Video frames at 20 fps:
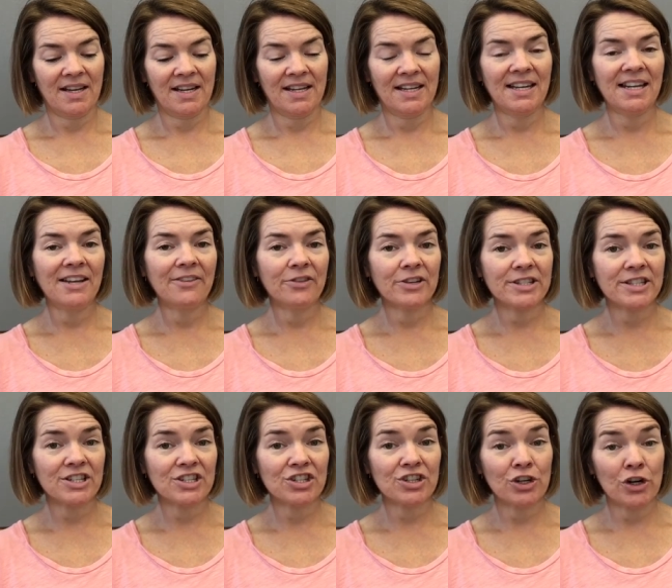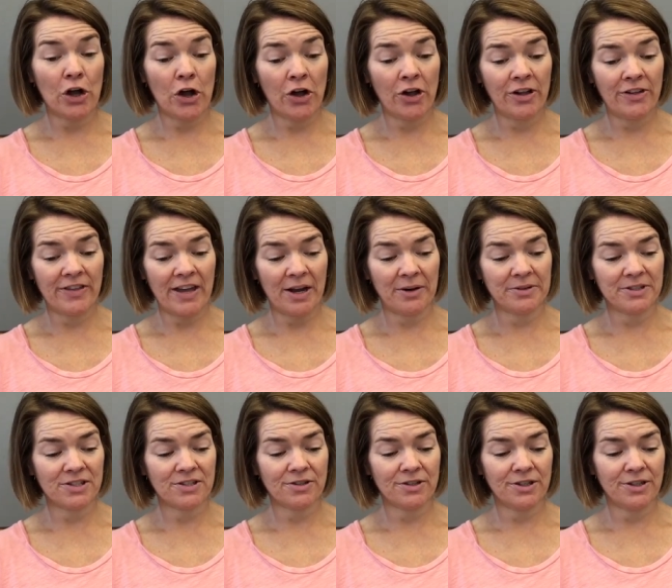Niamh wasn't sure all that was
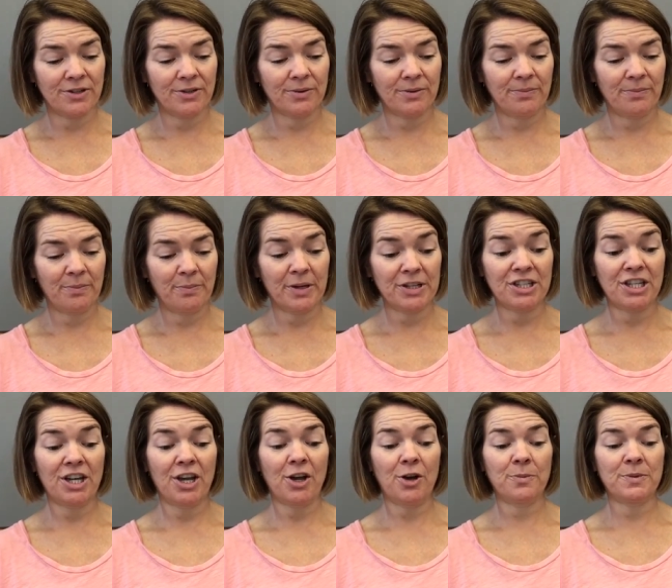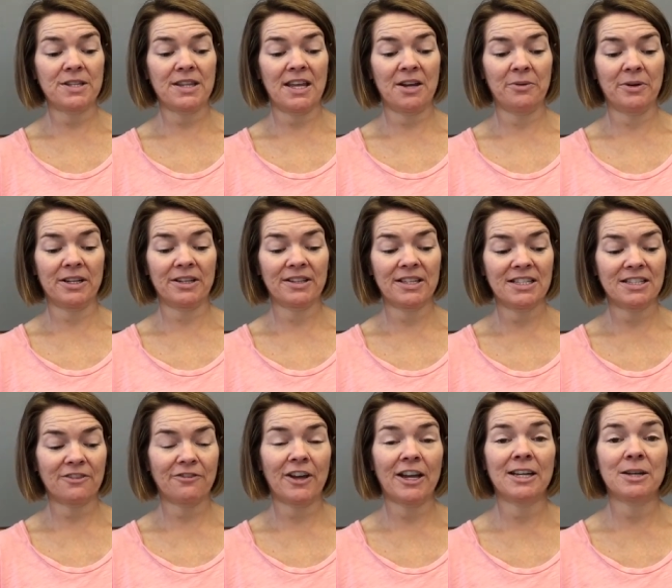true, but she hoped they would at
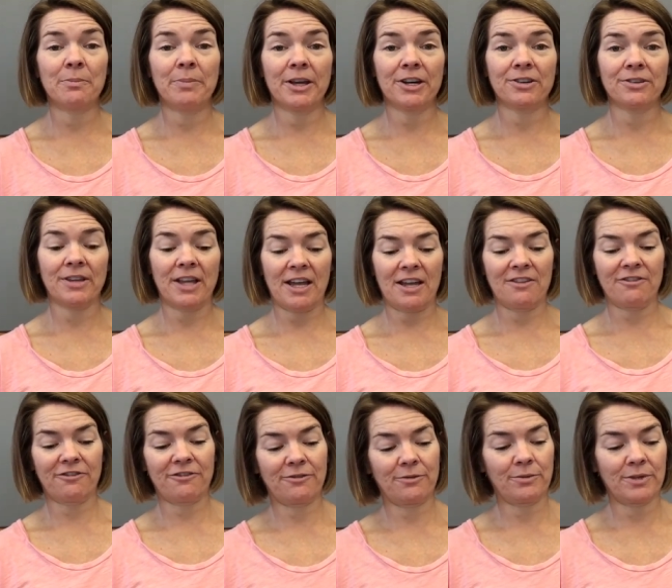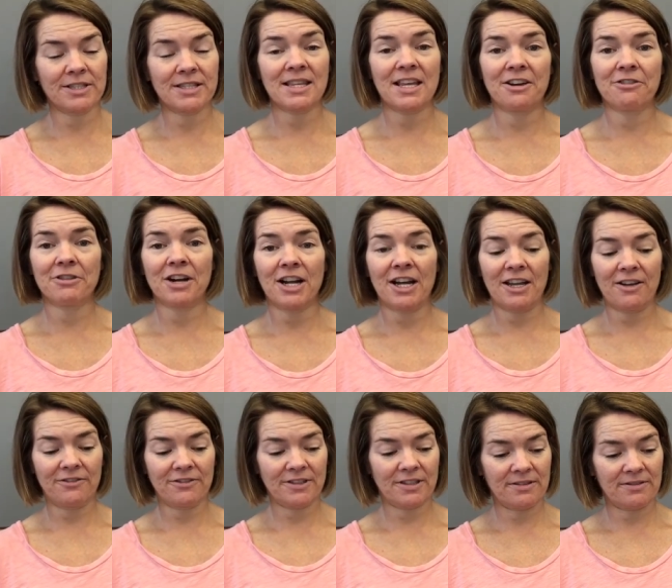least find a better life once they
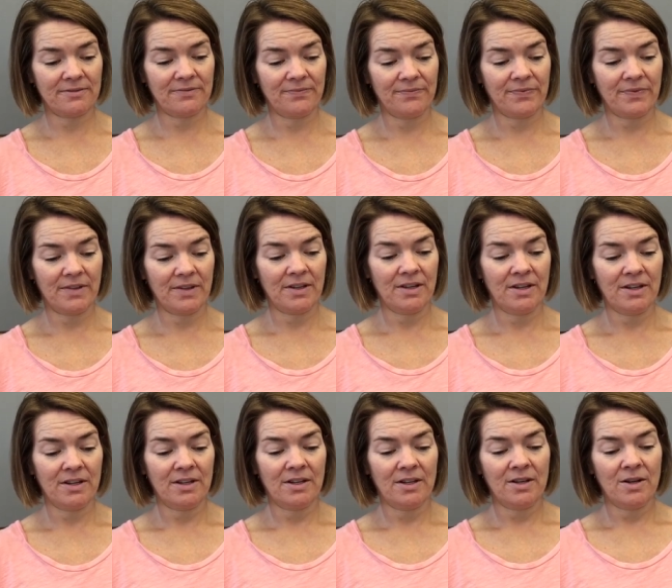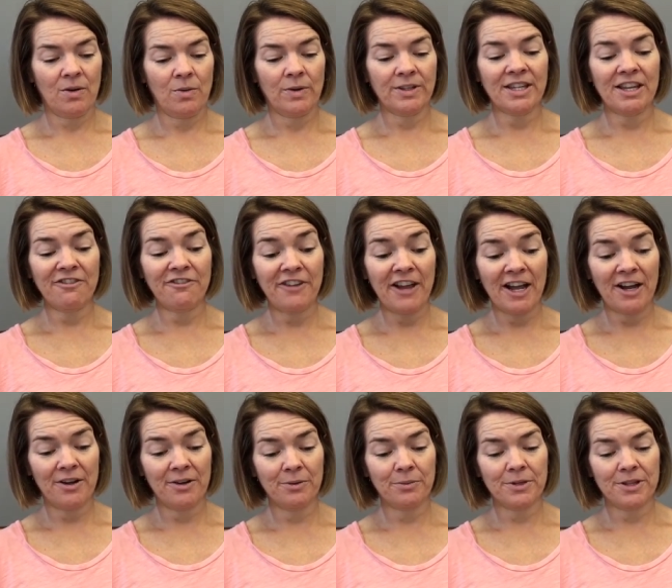arrived. What they
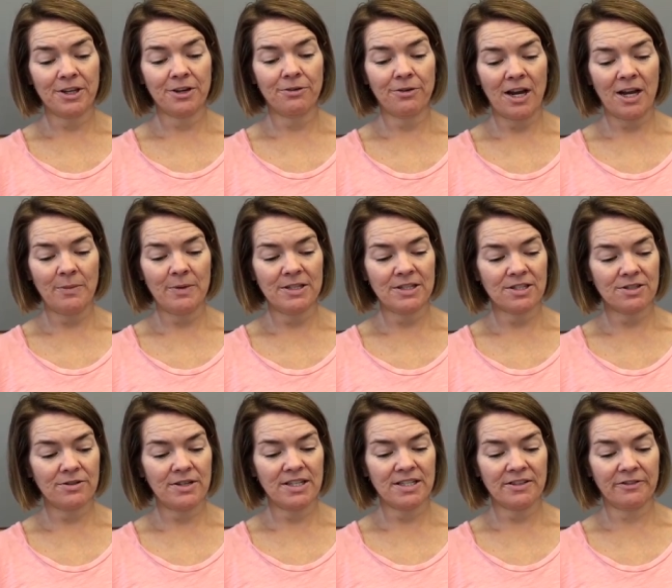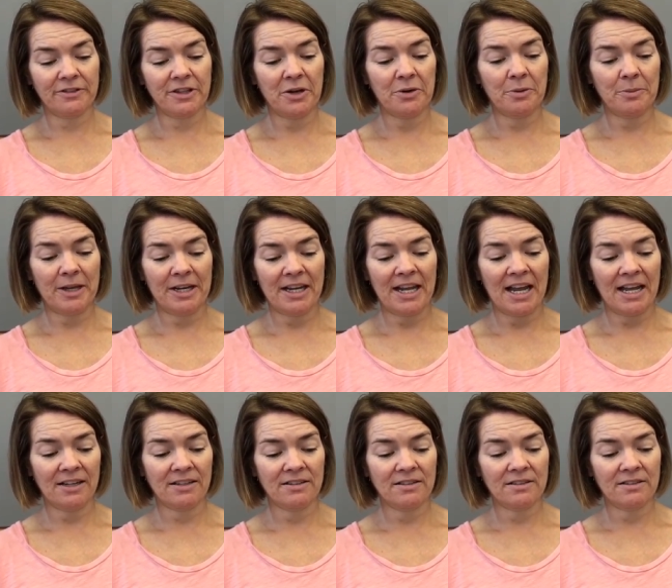found were the grimy streets of lower
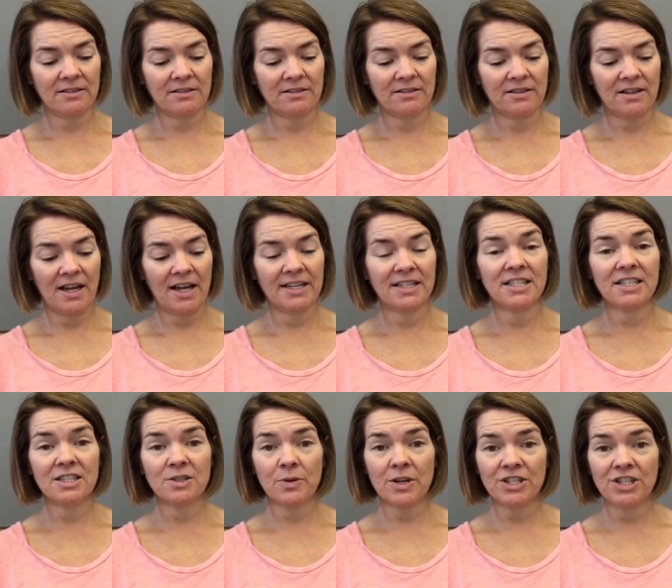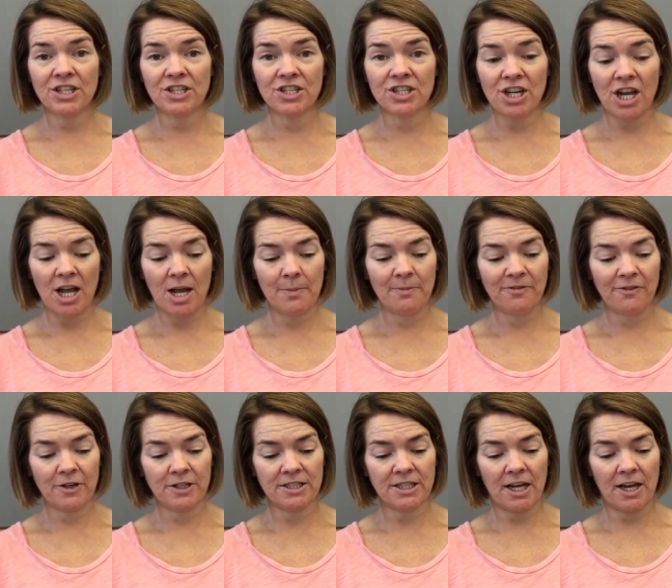Manhattan, a dishwashing job
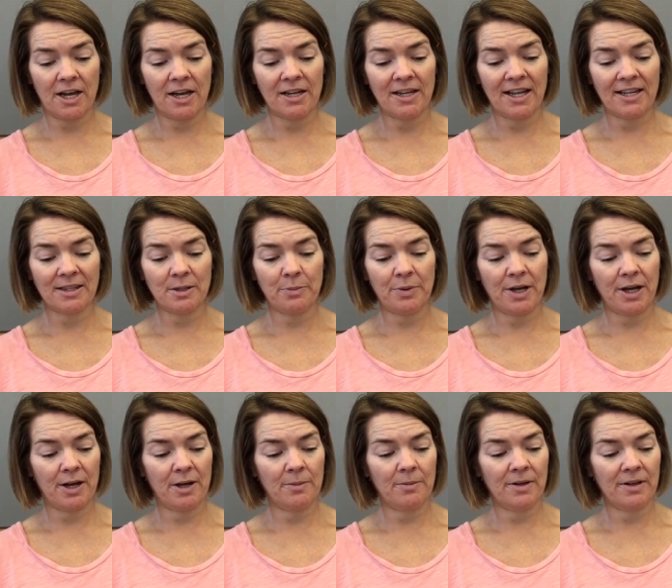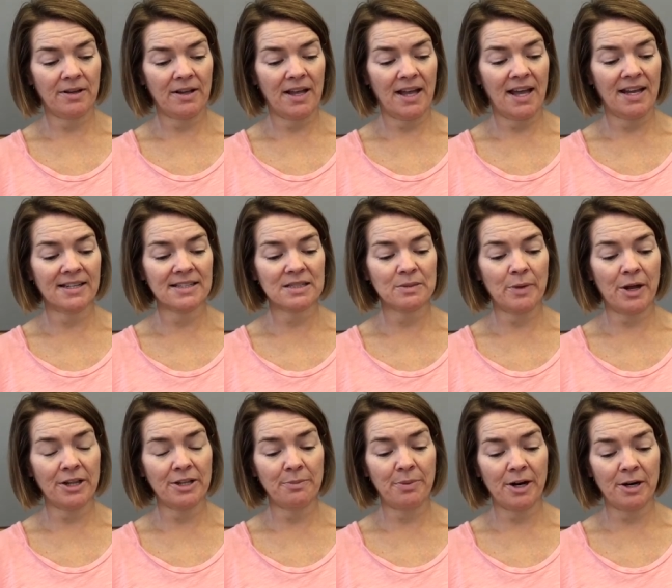for Da at the pub, and a
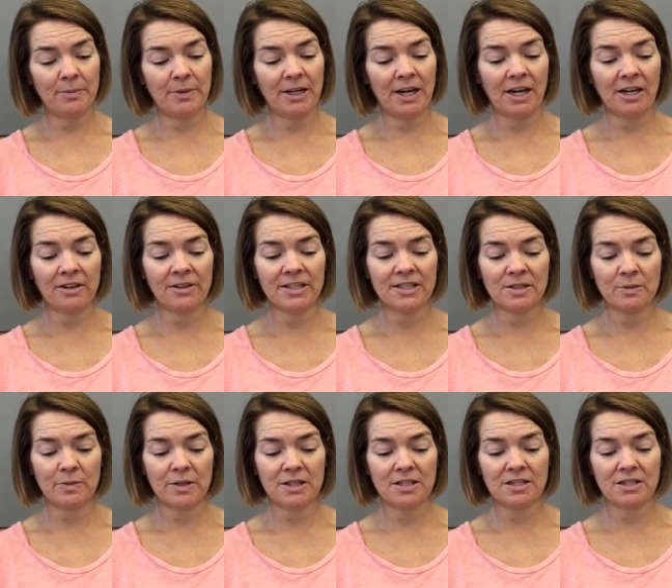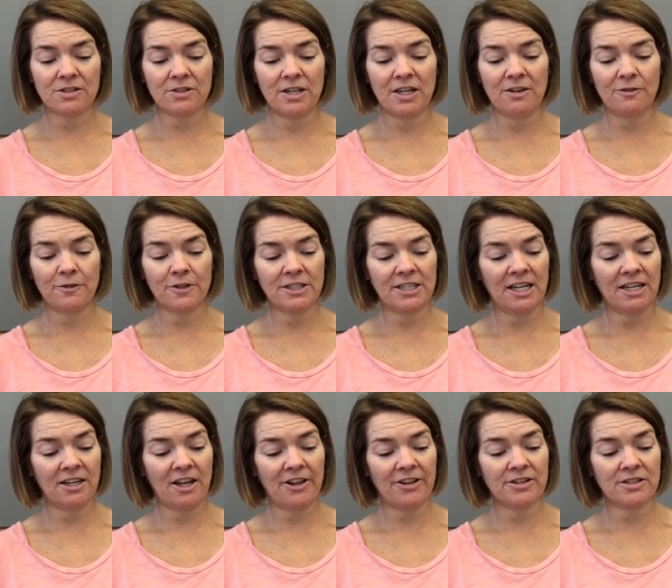small apartment on Elizabeth Street for
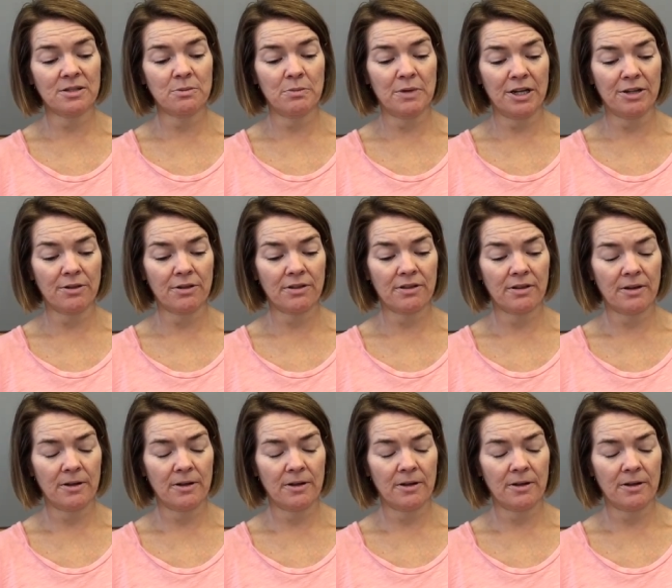$10 a month.